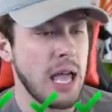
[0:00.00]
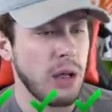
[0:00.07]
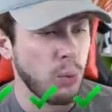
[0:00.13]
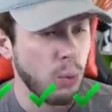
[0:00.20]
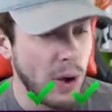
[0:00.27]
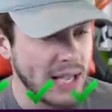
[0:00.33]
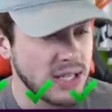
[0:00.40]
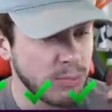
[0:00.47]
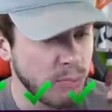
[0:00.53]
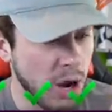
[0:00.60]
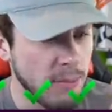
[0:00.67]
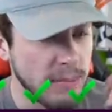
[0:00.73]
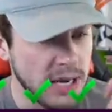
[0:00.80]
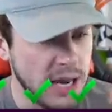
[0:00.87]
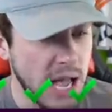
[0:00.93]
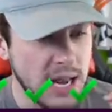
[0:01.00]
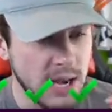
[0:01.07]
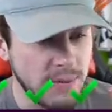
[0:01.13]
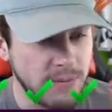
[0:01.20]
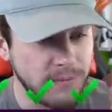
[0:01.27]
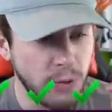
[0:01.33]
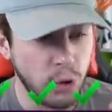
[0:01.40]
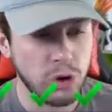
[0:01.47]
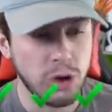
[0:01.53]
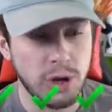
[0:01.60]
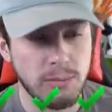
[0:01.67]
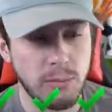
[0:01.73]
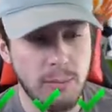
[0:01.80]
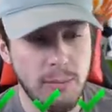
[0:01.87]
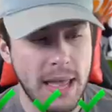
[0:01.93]
and West Brom United.
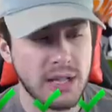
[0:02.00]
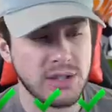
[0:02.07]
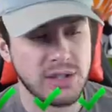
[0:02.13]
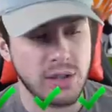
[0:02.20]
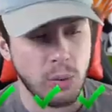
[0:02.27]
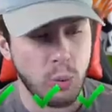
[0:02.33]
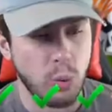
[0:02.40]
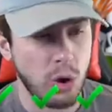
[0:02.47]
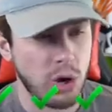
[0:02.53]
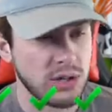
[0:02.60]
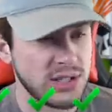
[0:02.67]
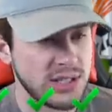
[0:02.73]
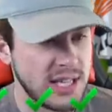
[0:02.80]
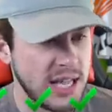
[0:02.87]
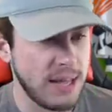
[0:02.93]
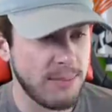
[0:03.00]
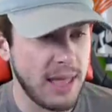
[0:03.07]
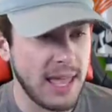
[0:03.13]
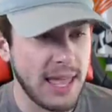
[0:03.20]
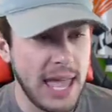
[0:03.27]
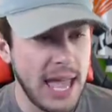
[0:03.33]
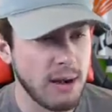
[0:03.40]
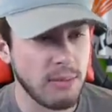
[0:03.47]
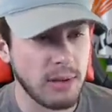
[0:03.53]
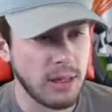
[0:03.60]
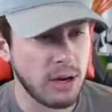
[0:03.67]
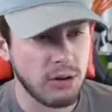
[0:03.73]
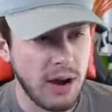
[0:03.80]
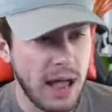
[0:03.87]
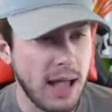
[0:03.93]
Fulham remains the worst team. They can't really
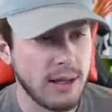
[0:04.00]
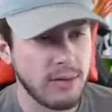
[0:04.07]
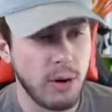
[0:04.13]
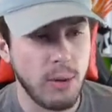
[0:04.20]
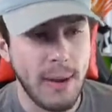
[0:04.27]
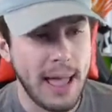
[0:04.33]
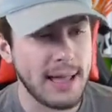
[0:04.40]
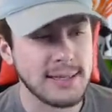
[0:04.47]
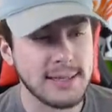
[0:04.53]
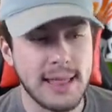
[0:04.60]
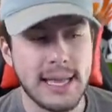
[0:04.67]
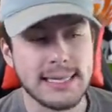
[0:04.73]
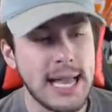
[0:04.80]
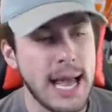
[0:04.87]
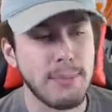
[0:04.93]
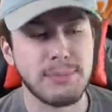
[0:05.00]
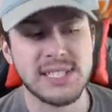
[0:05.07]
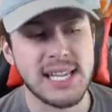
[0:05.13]
crack their way into that top